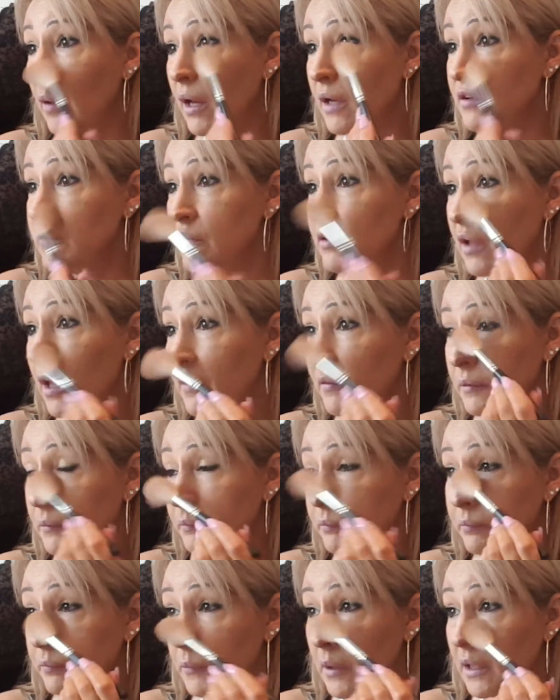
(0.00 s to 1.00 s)
just love him.
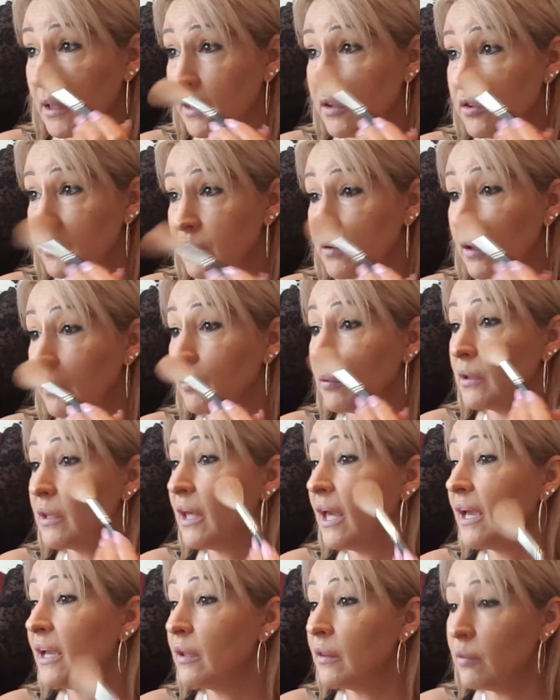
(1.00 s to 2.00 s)
And I really
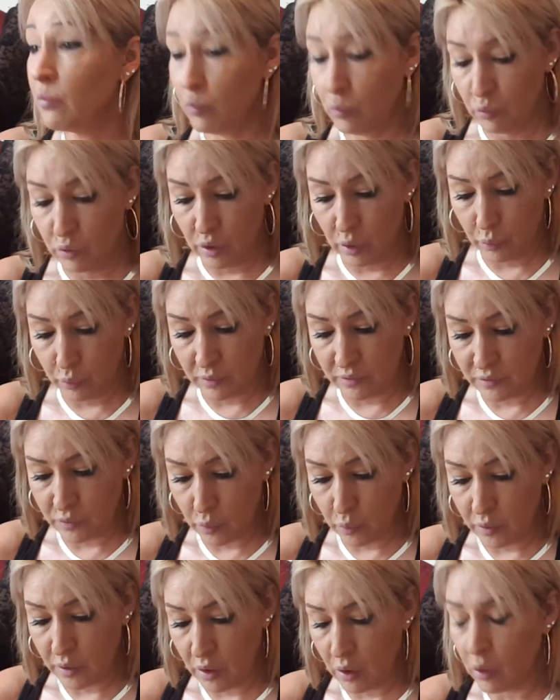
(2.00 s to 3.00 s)
hate, what's
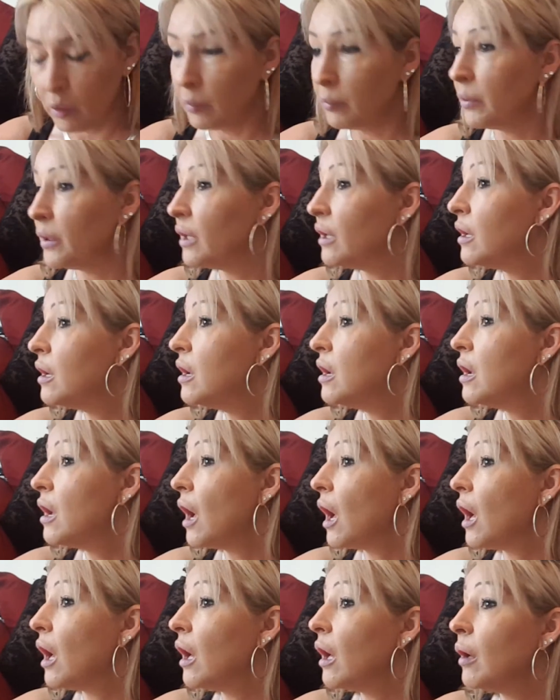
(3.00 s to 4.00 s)
going on. But
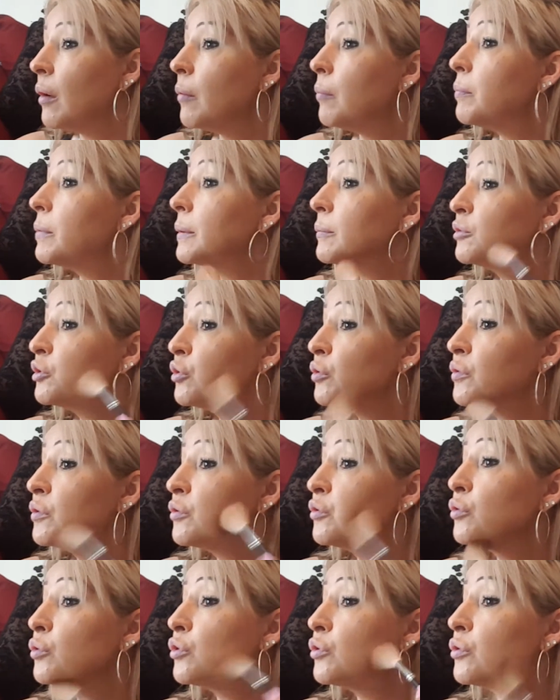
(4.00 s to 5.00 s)
I'm sure they'll
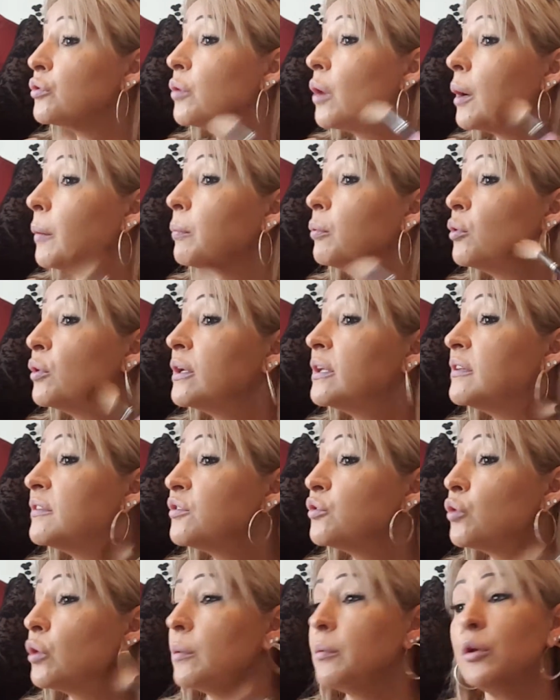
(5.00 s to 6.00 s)
do a Prince
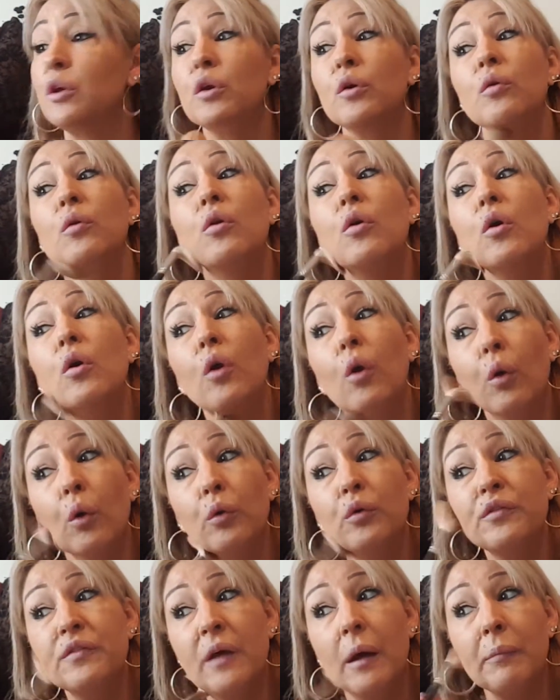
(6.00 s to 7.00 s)
tribute or
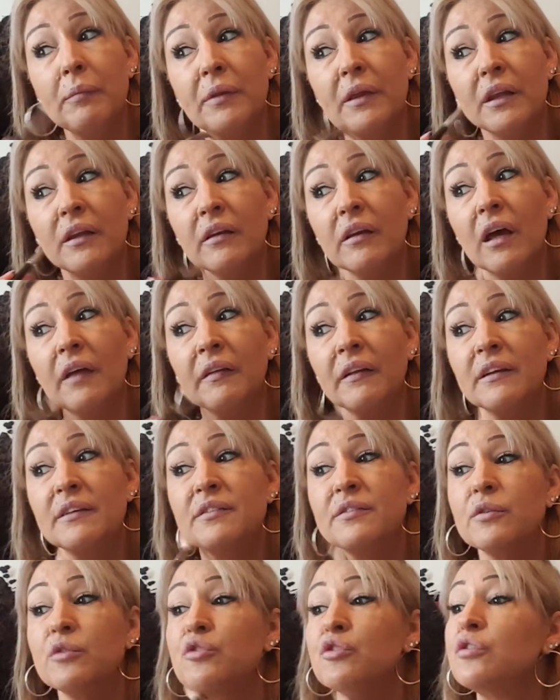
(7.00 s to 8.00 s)
something, unless
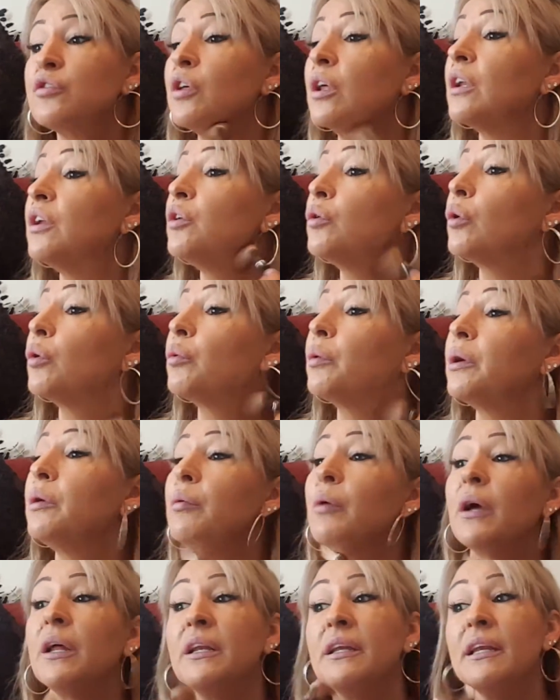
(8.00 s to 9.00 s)
they're just going to do a
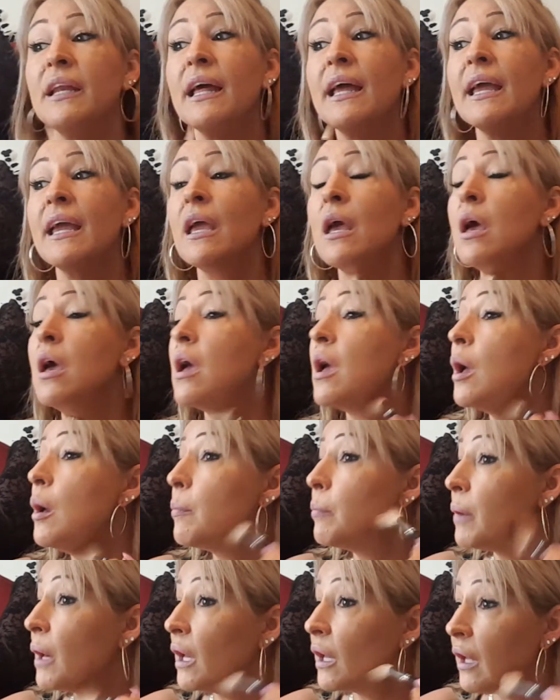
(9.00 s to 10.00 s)
rerun today.
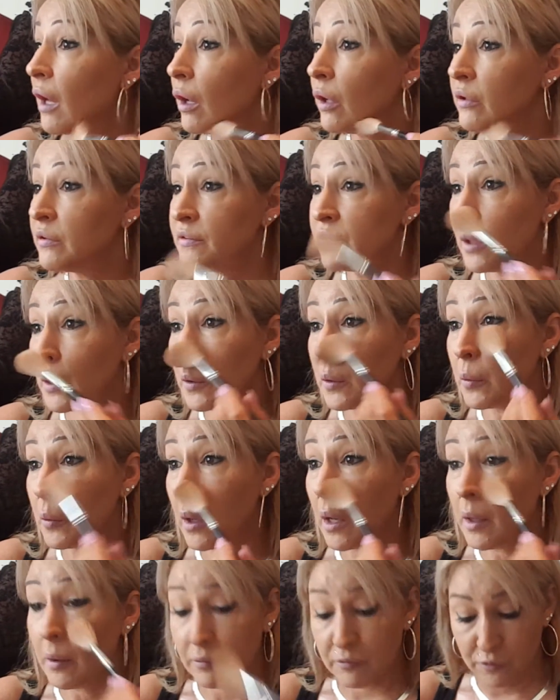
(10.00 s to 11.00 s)
But
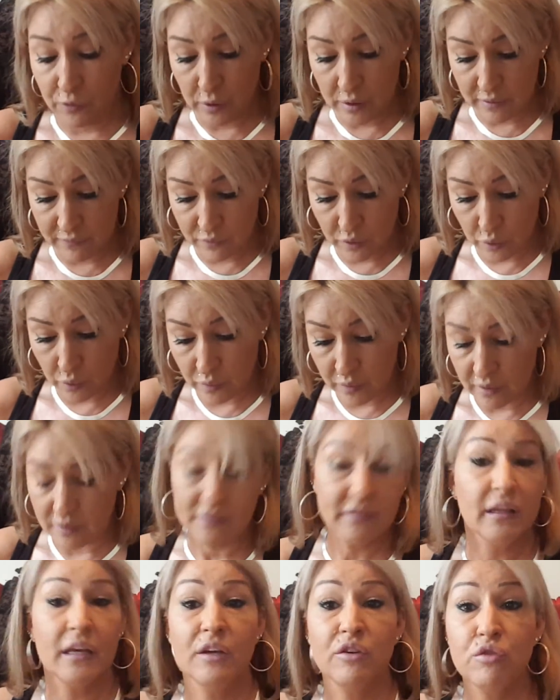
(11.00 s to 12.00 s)
also, for any of you that's
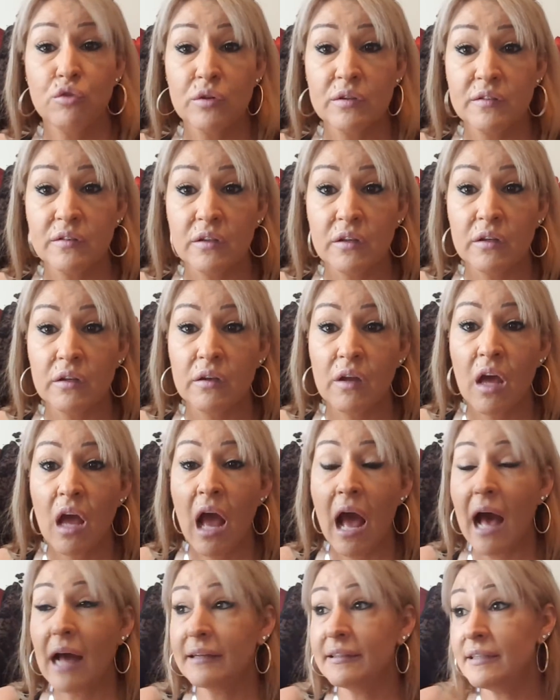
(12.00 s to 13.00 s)
interested,
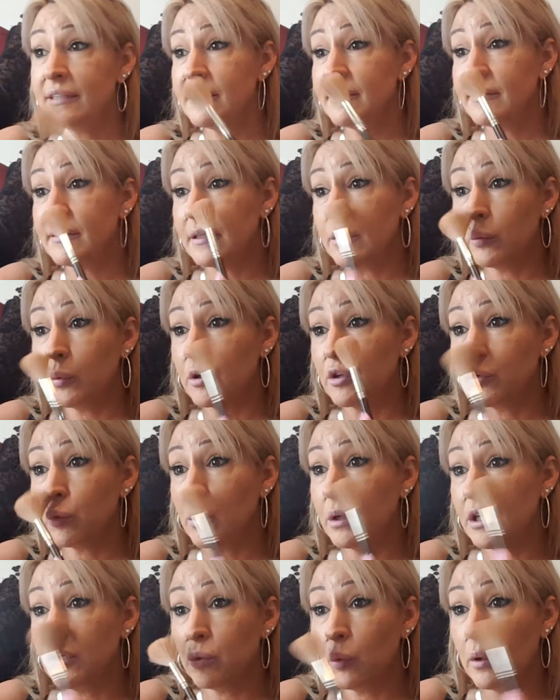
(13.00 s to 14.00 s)
I did see where
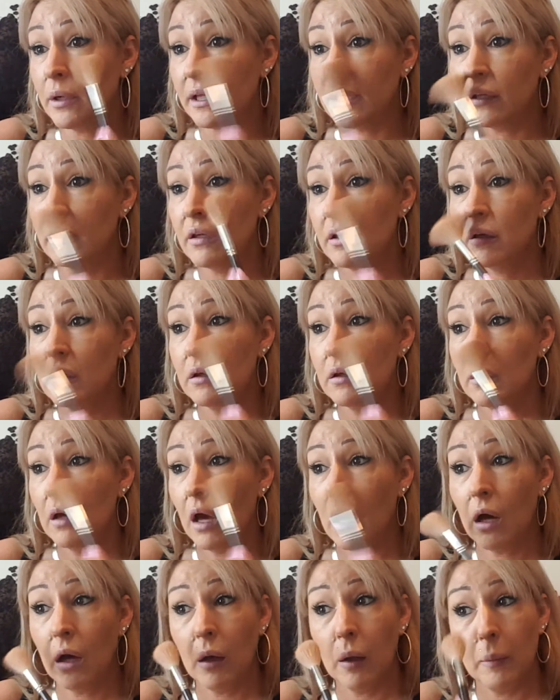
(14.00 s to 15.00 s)
2020,
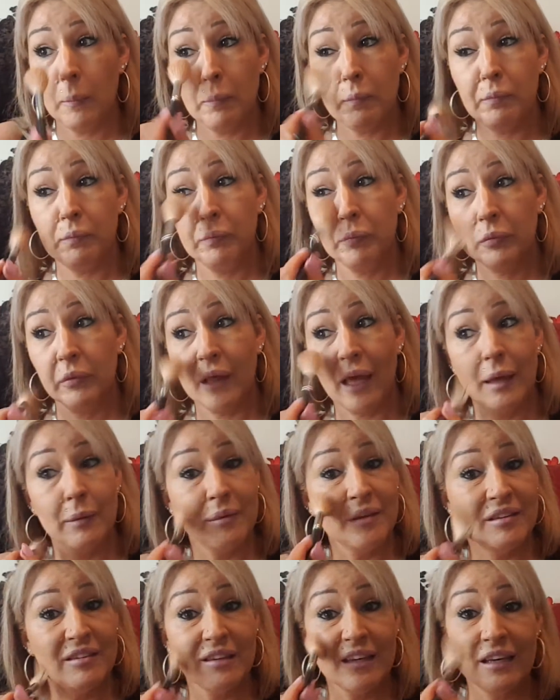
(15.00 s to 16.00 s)

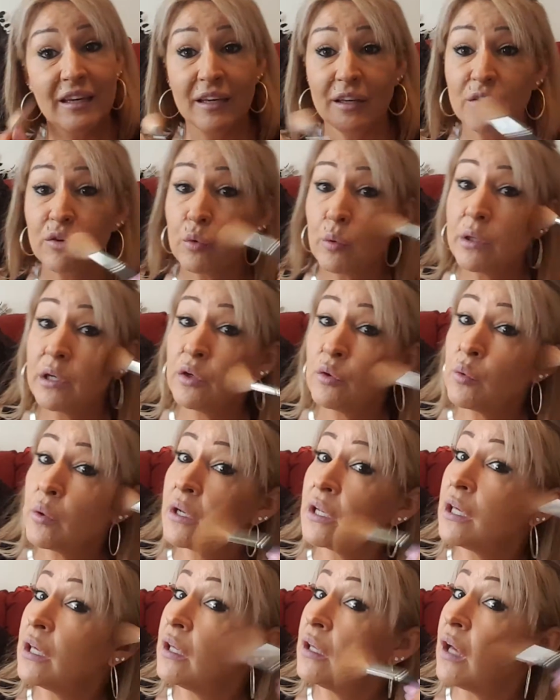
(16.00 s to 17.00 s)
ABC
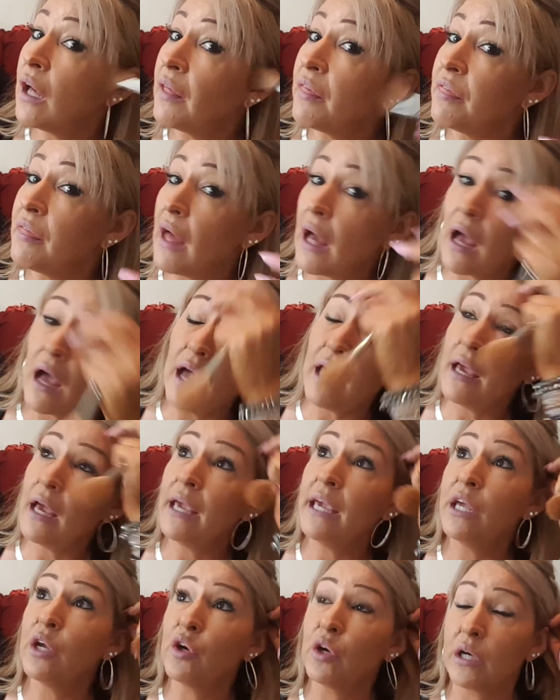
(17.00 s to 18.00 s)
2020,
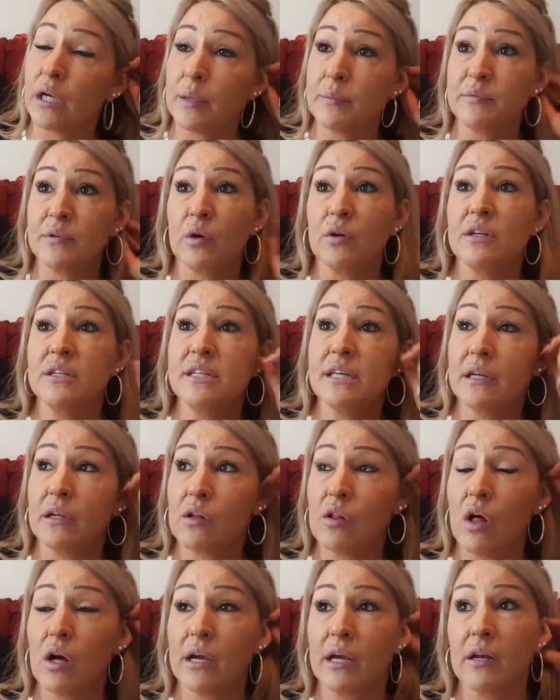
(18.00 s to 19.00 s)
here it comes on at 10
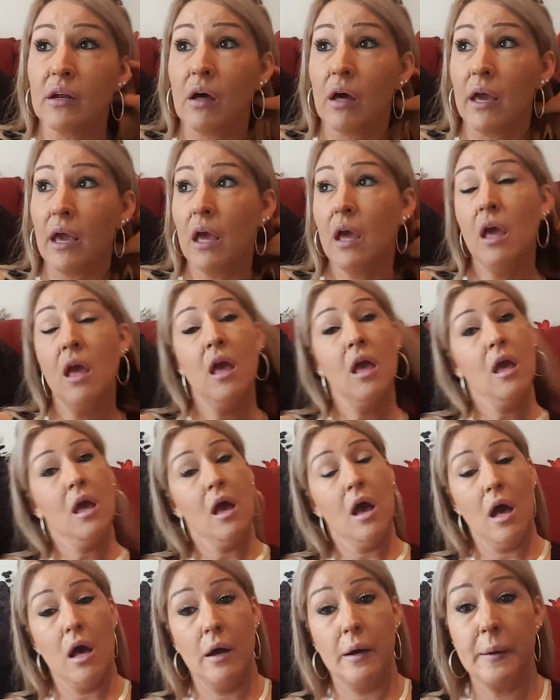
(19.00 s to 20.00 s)
o'clock at night.
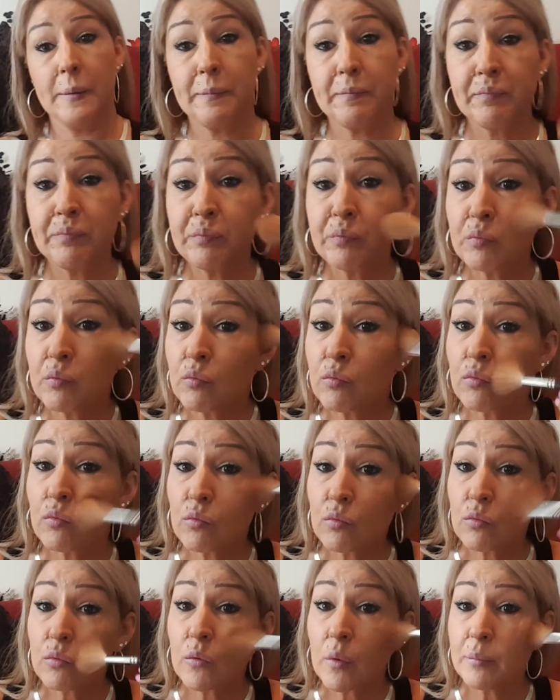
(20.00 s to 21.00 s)

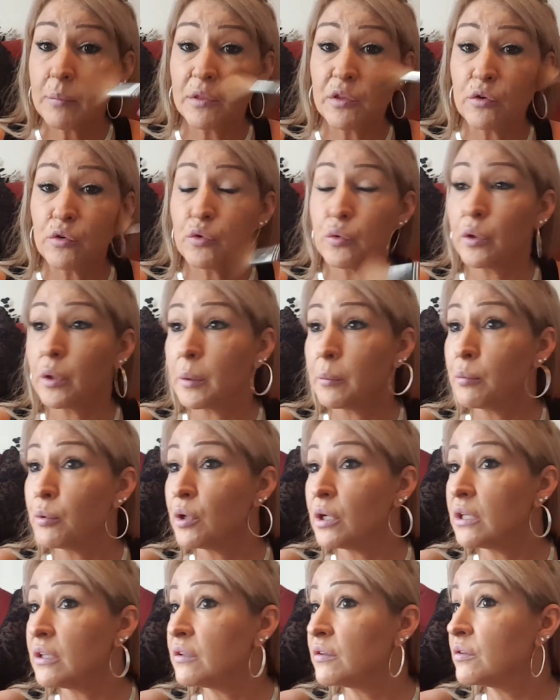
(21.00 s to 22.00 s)
But they're doing a
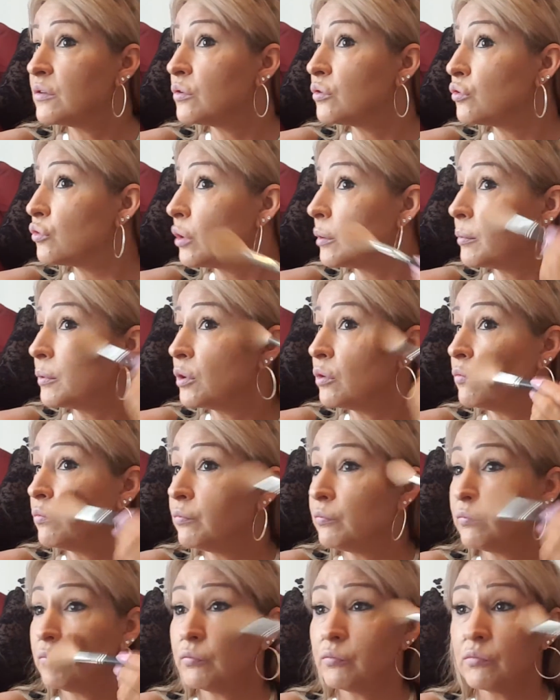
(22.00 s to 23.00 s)
Prince tribute
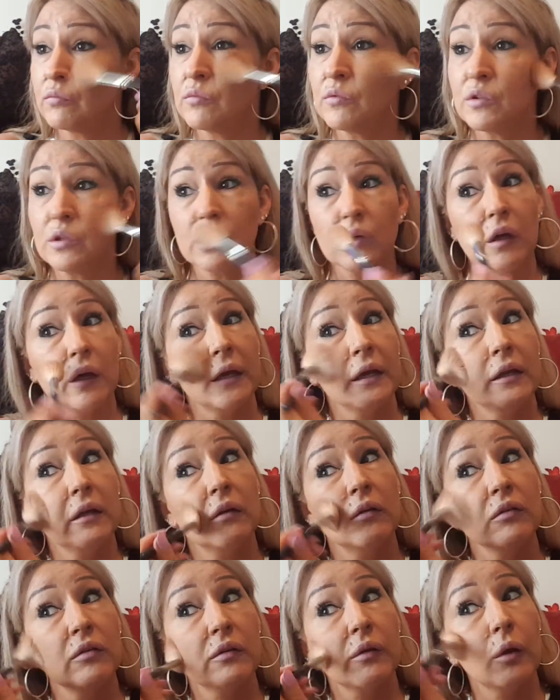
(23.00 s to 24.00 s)
tonight.
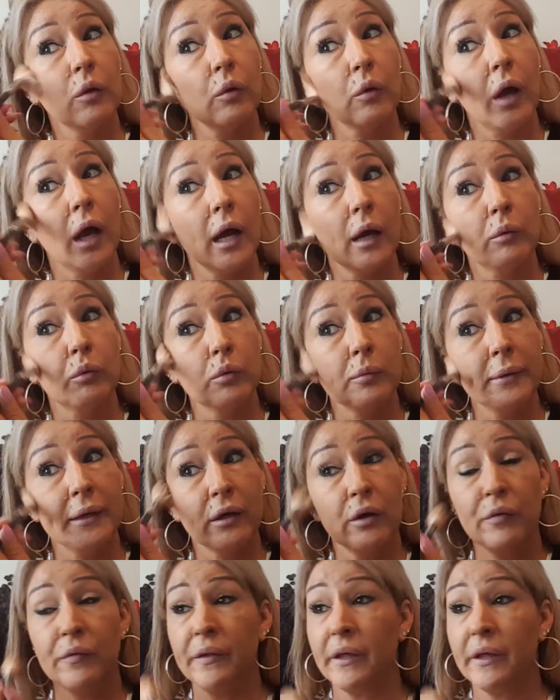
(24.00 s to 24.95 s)
So I will be on